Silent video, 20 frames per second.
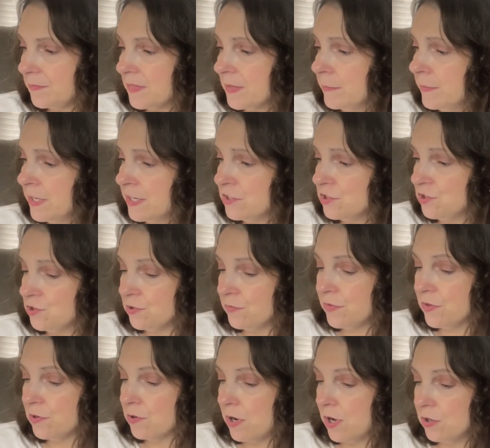I'm not sure if
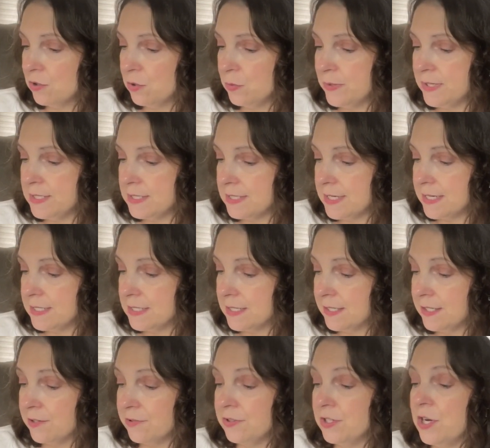they're all queen size
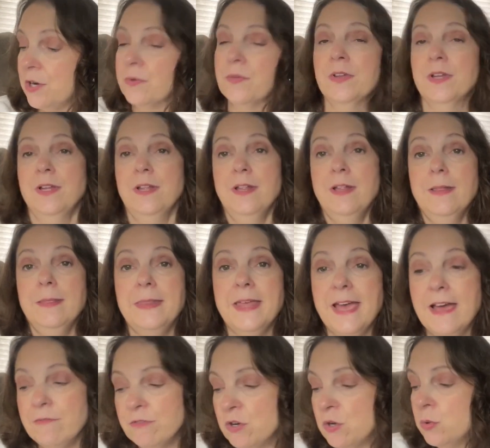on here. No, they
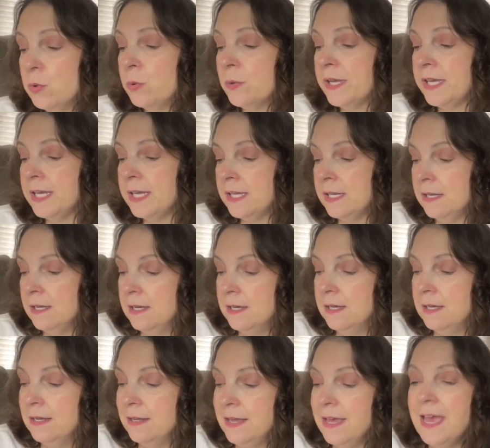have queen
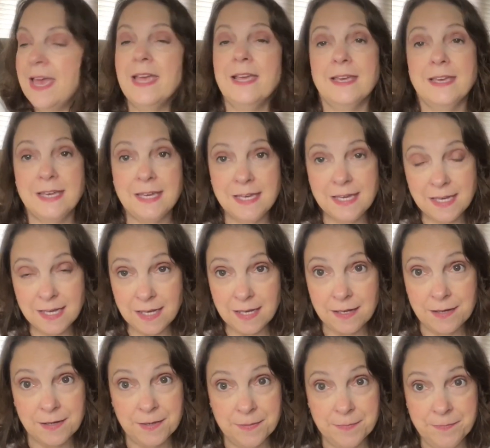and
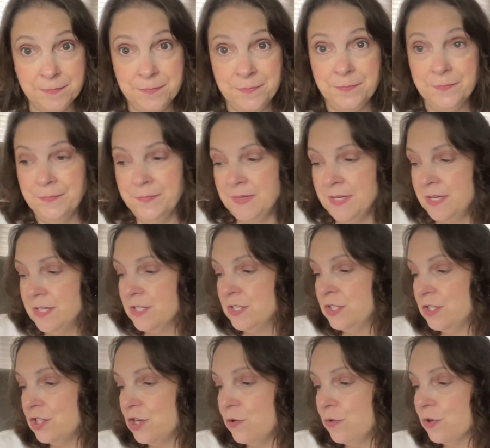king.
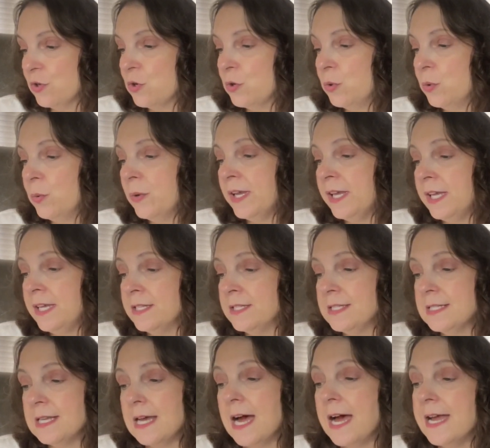So the queen
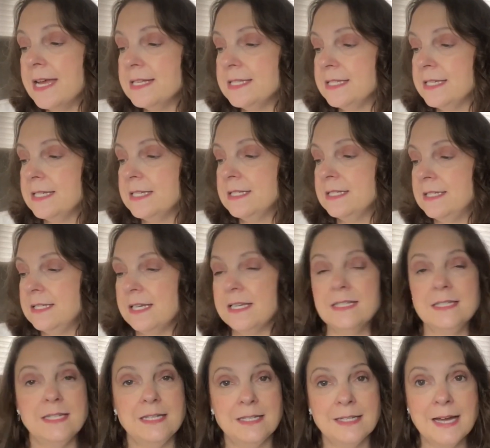size is
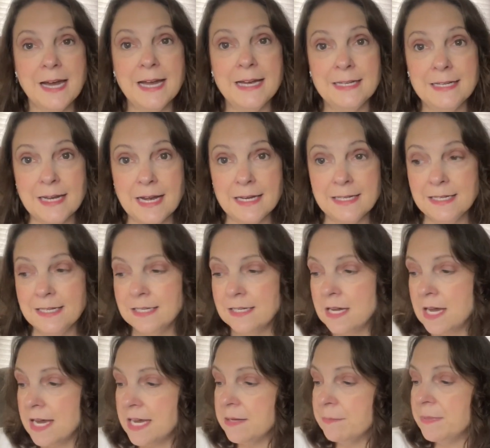
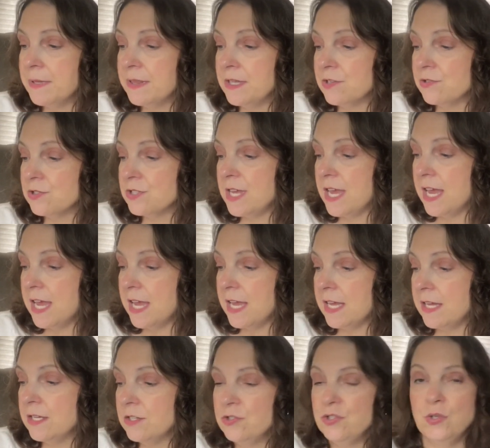$69.99, but there's
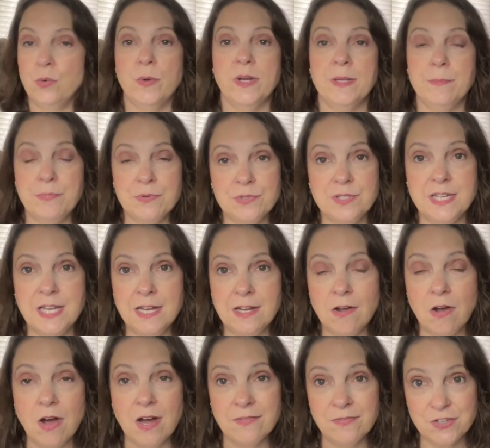a 20%
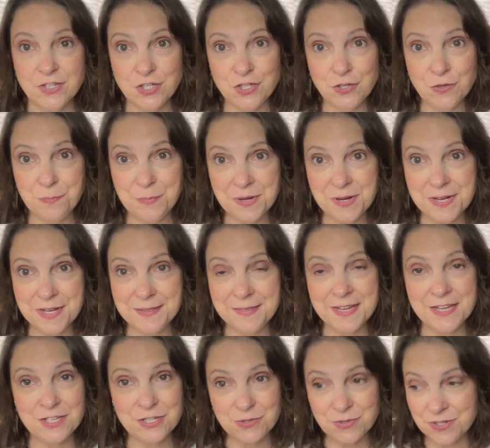off coupon
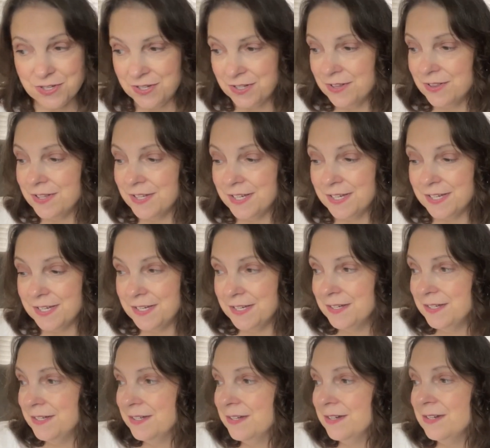that you can click
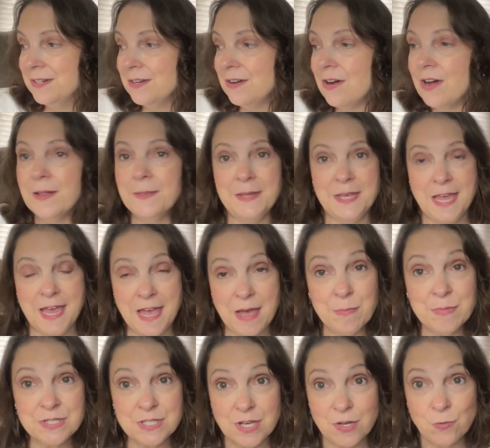on the
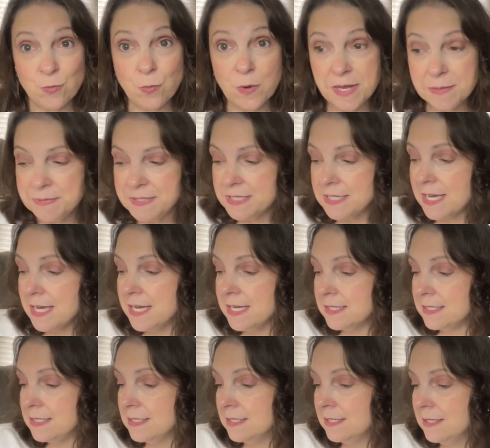Amazon
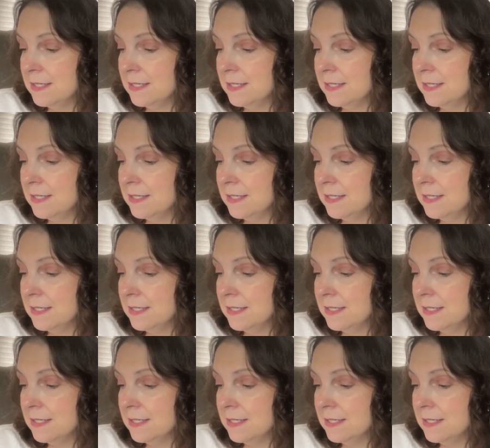website